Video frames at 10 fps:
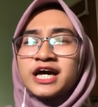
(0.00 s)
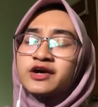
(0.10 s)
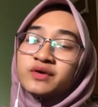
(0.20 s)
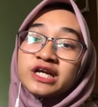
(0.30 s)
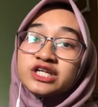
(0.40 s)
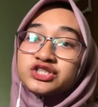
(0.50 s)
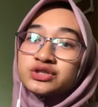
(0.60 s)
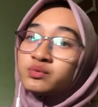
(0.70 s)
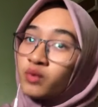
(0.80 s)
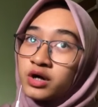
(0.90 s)
A reader
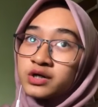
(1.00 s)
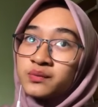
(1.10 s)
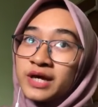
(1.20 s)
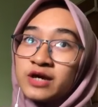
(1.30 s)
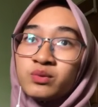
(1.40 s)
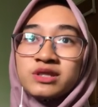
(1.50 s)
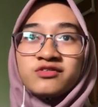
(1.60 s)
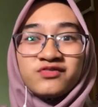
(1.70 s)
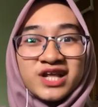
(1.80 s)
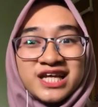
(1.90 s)
should walk away with a
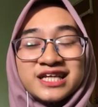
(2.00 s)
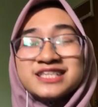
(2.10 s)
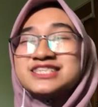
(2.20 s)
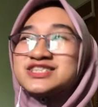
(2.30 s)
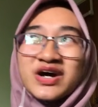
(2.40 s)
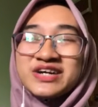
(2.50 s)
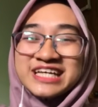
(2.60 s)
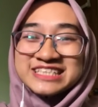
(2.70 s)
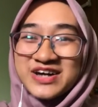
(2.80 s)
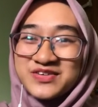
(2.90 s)
feeling that the story
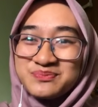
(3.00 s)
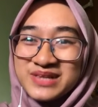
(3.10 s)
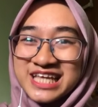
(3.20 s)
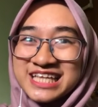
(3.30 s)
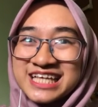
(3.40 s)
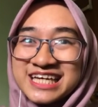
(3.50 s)
is complete.